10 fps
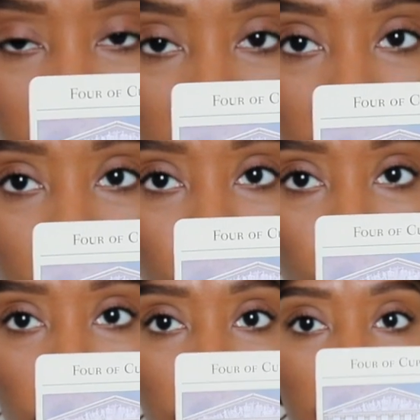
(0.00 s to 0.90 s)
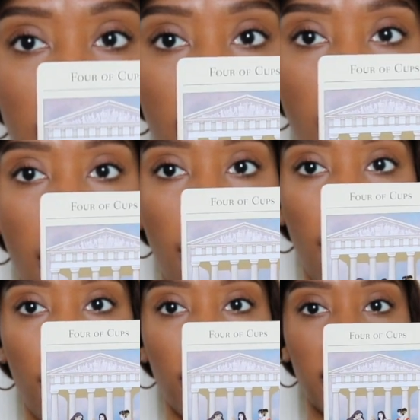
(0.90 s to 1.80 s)
the Seven of Swords.
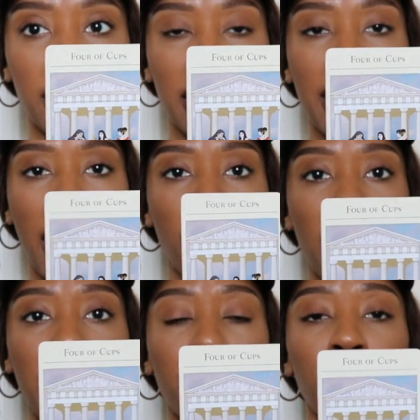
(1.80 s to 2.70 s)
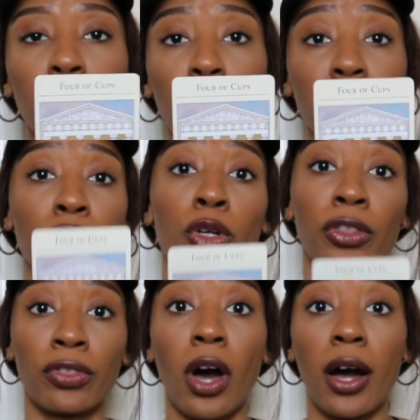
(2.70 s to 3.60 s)
Um, seeing how they influence your
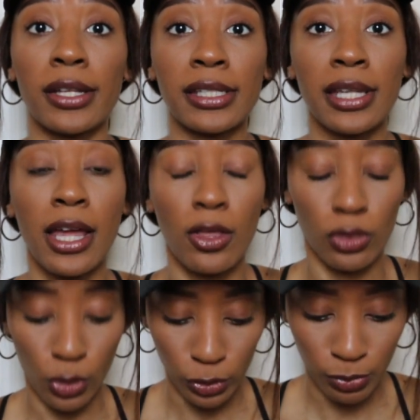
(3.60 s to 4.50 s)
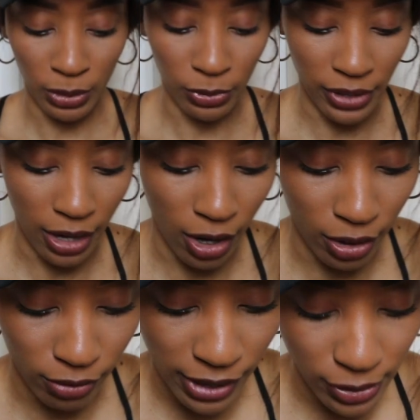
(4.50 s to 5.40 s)
thoughts. Those people that
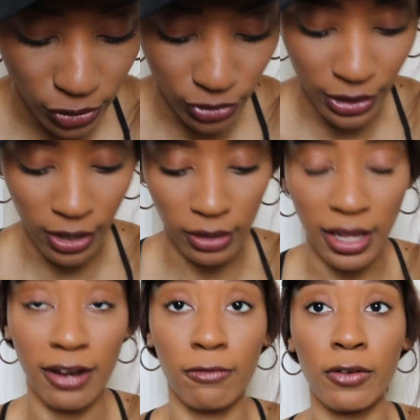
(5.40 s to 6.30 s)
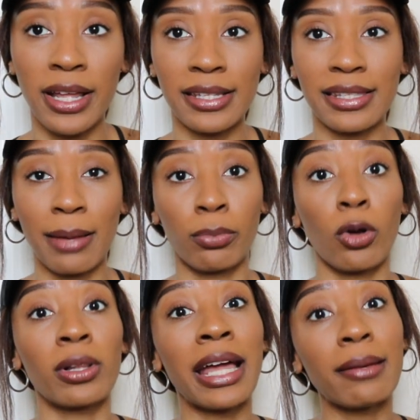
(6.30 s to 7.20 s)
are around you. There are a lot of friends that
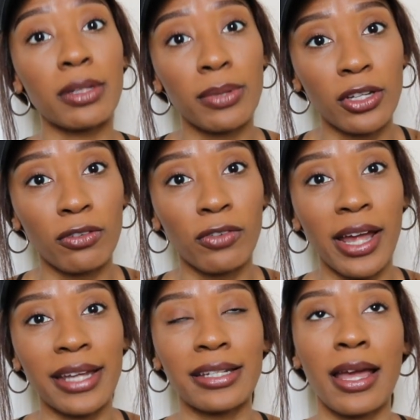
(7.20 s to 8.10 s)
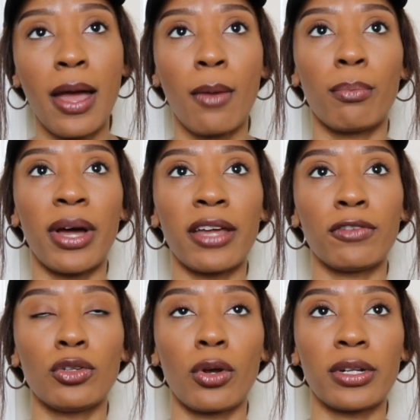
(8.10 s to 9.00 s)
proclaim to be your friend, but
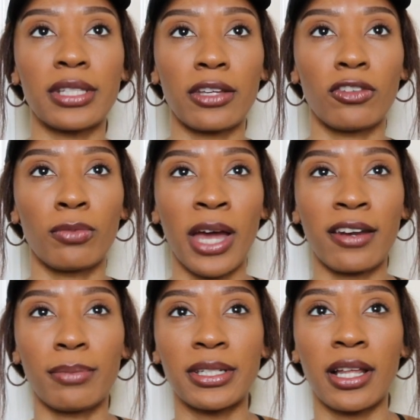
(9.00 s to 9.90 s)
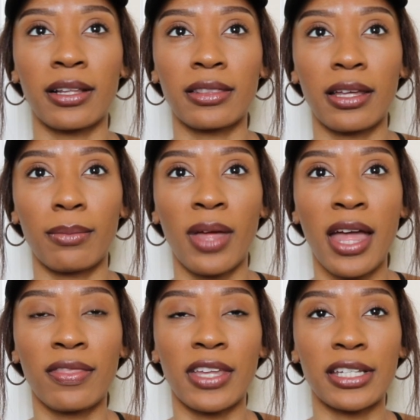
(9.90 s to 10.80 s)
if you notice that you've kind of been telling them
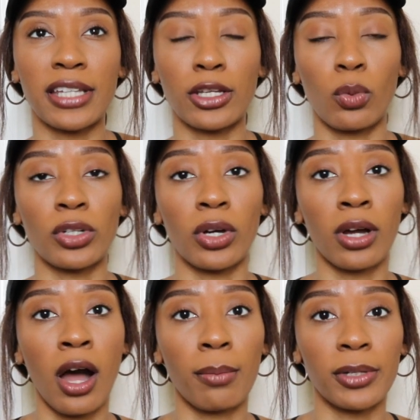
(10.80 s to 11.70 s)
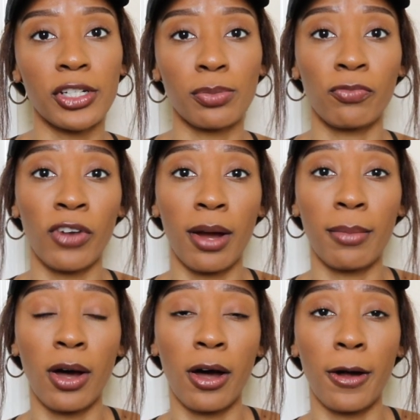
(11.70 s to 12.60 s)
things that you want to accomplish
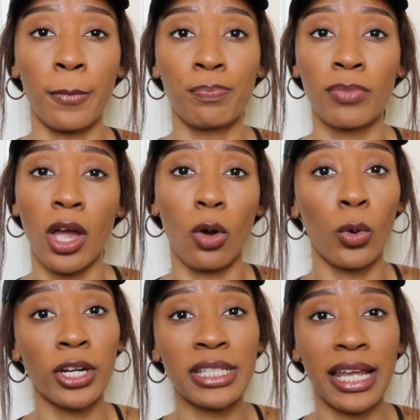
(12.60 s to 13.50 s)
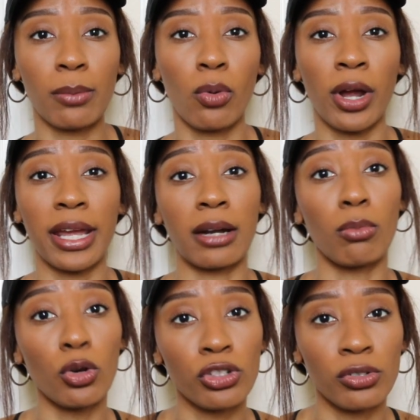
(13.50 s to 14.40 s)
from a, a work standpoint, an
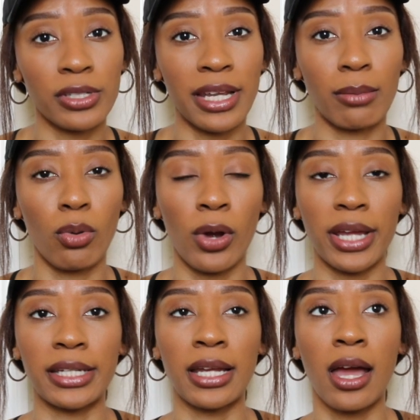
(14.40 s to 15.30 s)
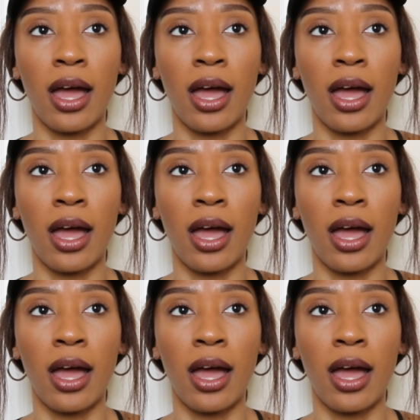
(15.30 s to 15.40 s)
emotional standpoint,